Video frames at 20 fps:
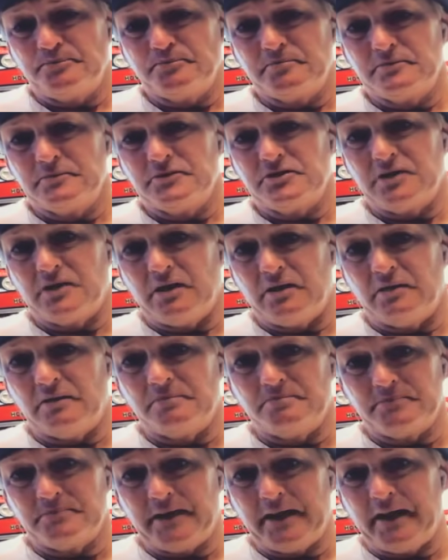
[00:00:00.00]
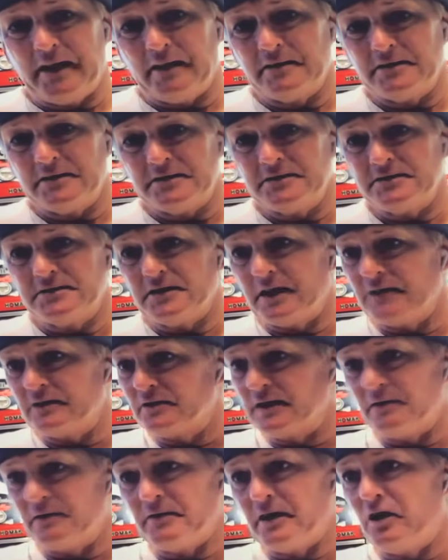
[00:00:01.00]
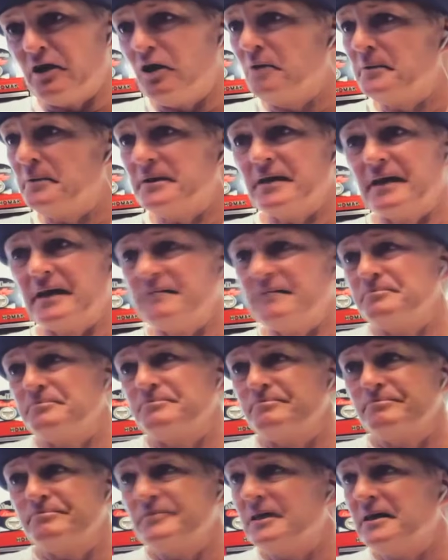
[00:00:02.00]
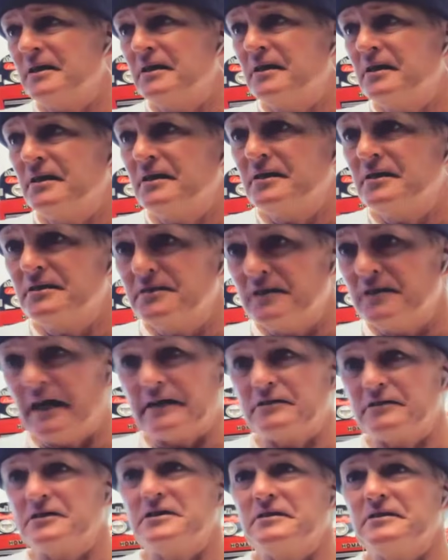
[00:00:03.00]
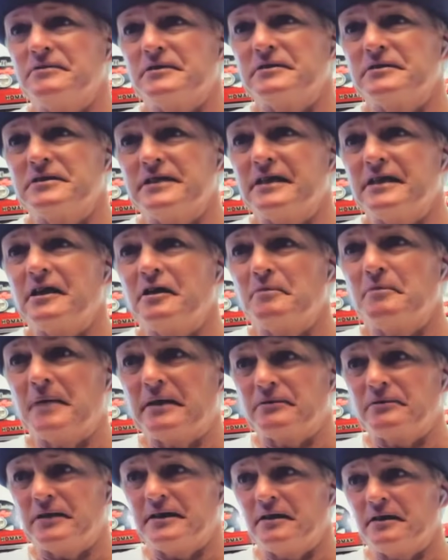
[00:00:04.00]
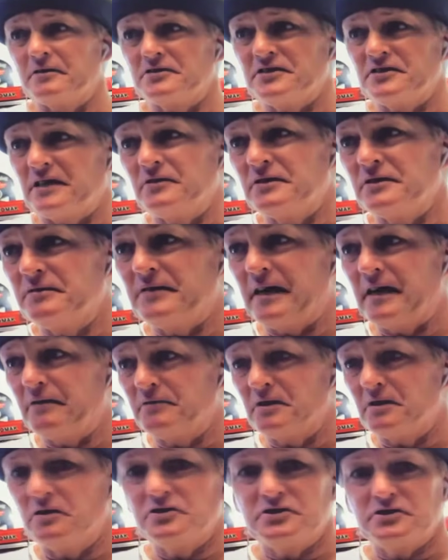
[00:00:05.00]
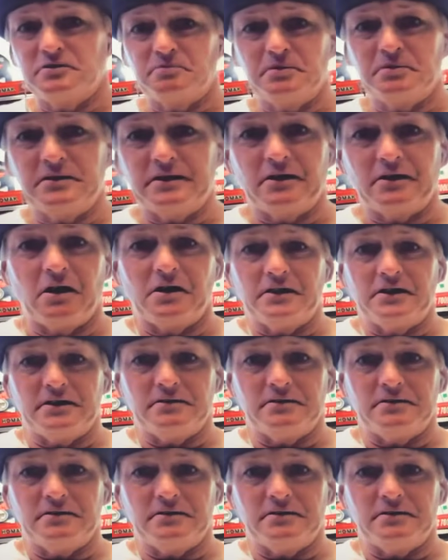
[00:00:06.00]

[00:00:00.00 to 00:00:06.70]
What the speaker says: So I don't have a helmet. I couldn't even get on a bike right now because I don't even have clothes to get on it.